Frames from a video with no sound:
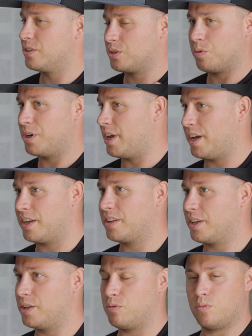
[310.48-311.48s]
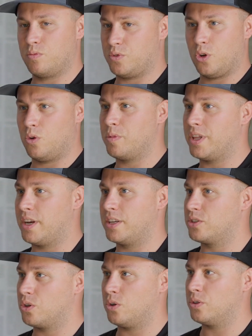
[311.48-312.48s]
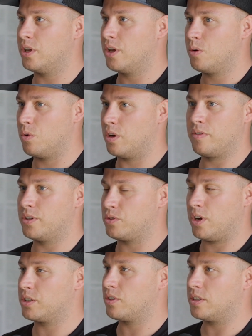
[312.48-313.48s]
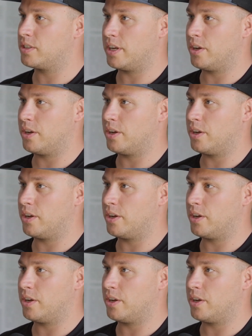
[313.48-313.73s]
So one day he told me that he sold one of his restaurants that